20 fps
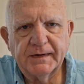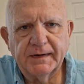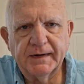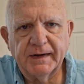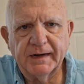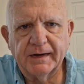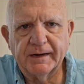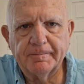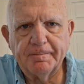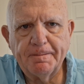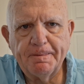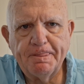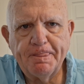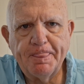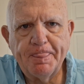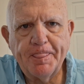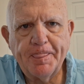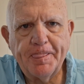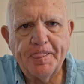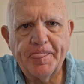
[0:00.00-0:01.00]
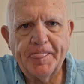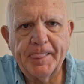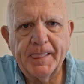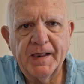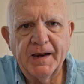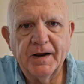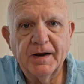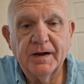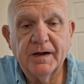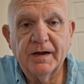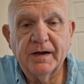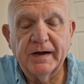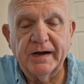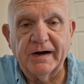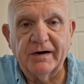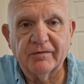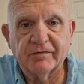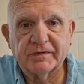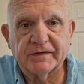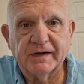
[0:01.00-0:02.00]
Hey,
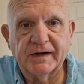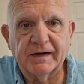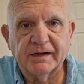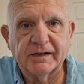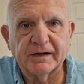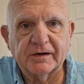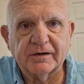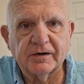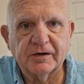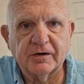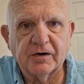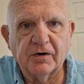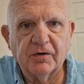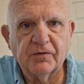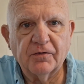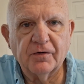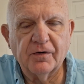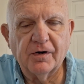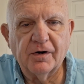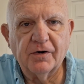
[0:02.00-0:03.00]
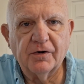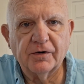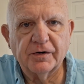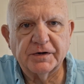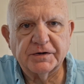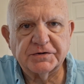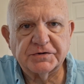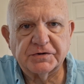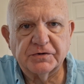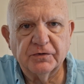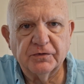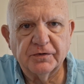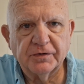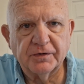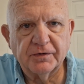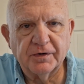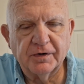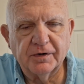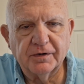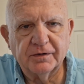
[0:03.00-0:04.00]
everything that could go wrong is going
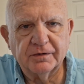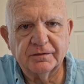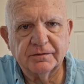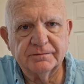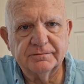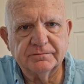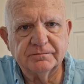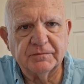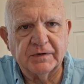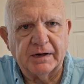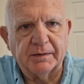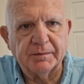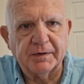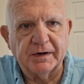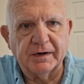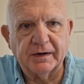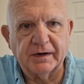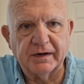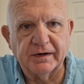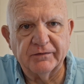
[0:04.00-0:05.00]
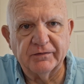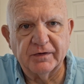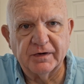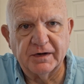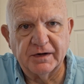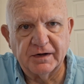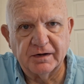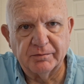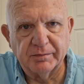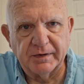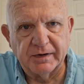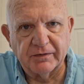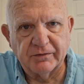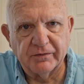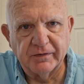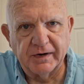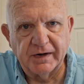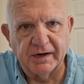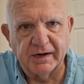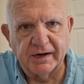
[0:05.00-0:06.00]
wrong. I'm going to give you a little bit of
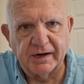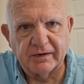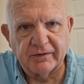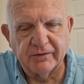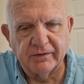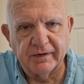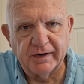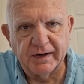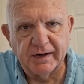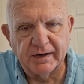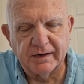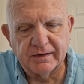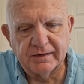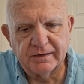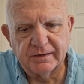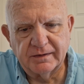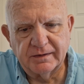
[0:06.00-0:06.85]
redneck rant,